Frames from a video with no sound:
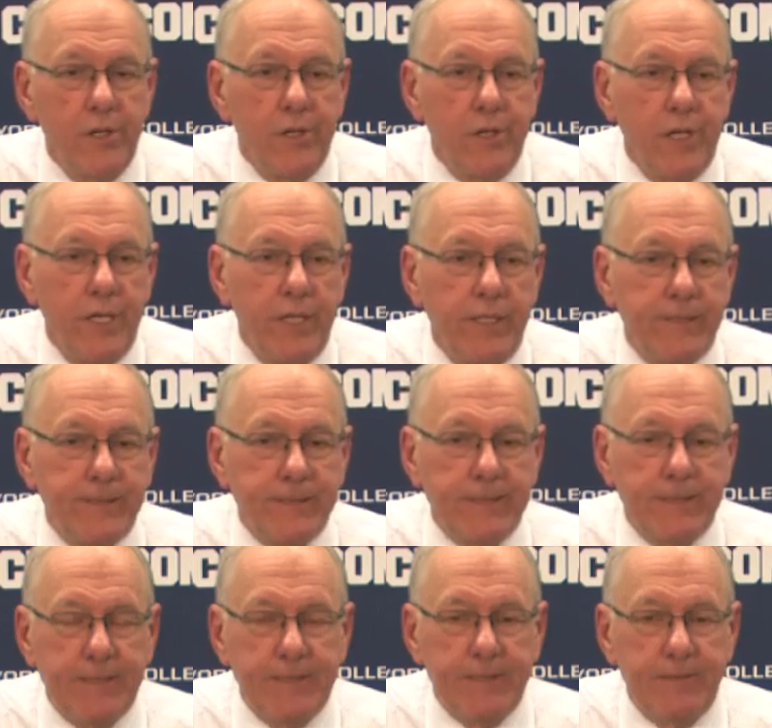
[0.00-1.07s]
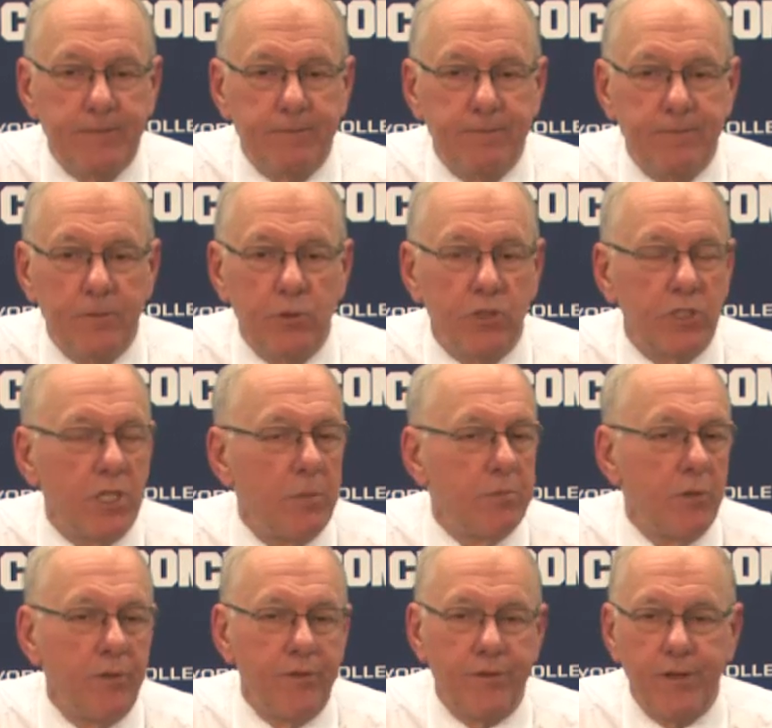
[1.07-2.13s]
and uh, there was a
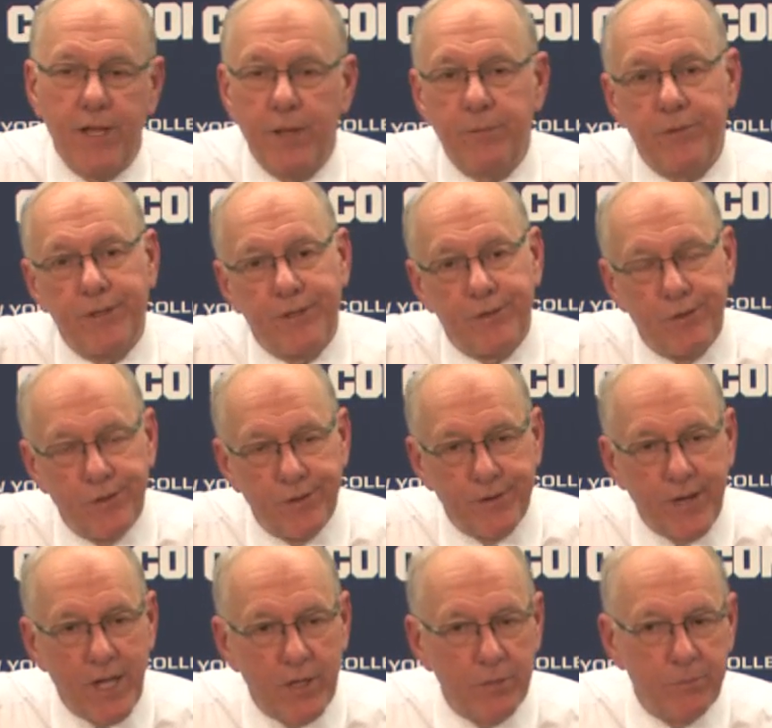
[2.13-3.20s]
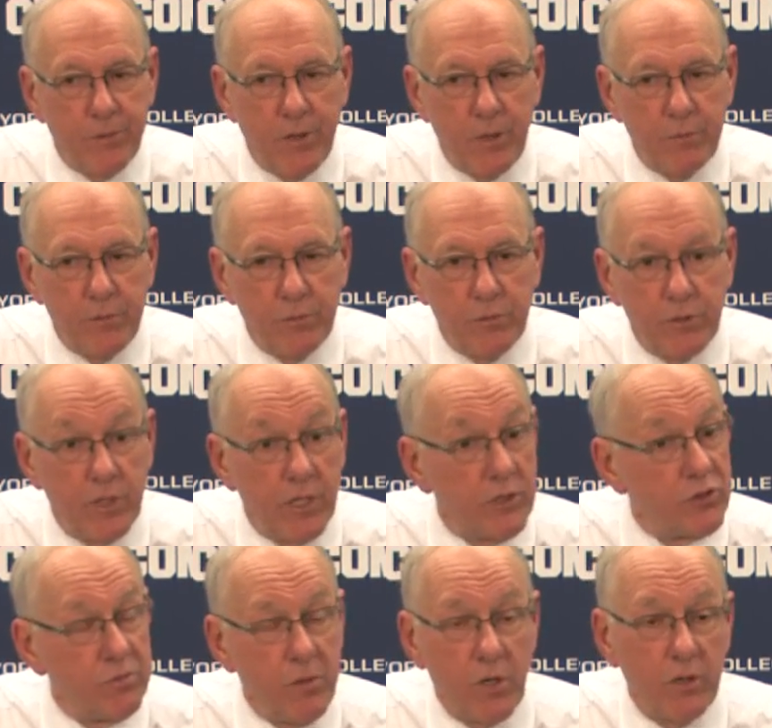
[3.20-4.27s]
couple other times he could have gotten the ball, but we're not
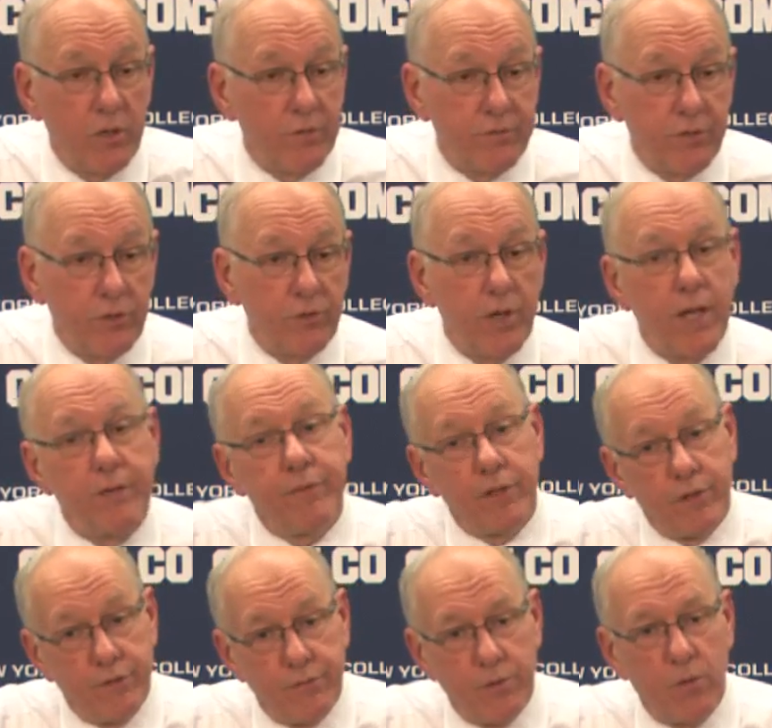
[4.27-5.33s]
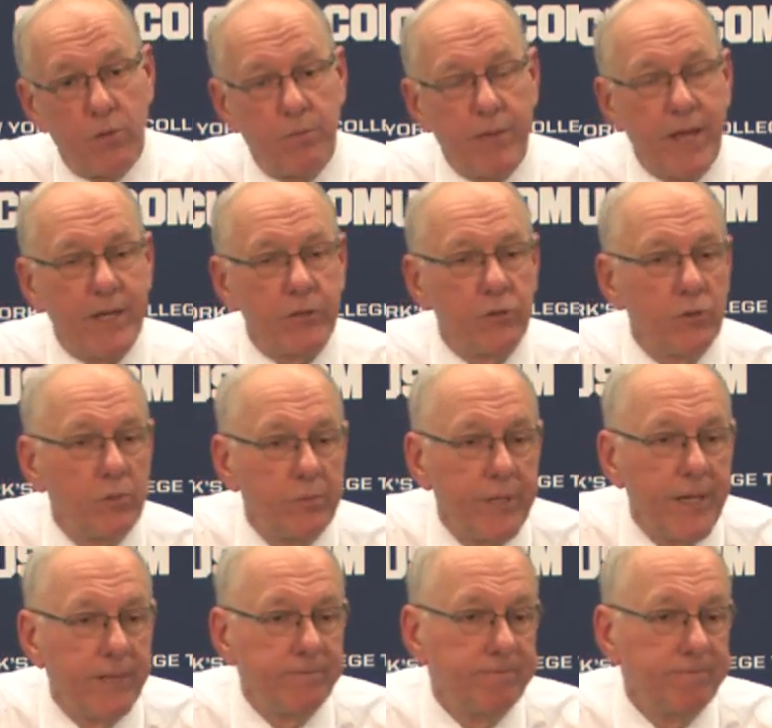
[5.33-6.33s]
smart enough to drive in and throw it back to him yet.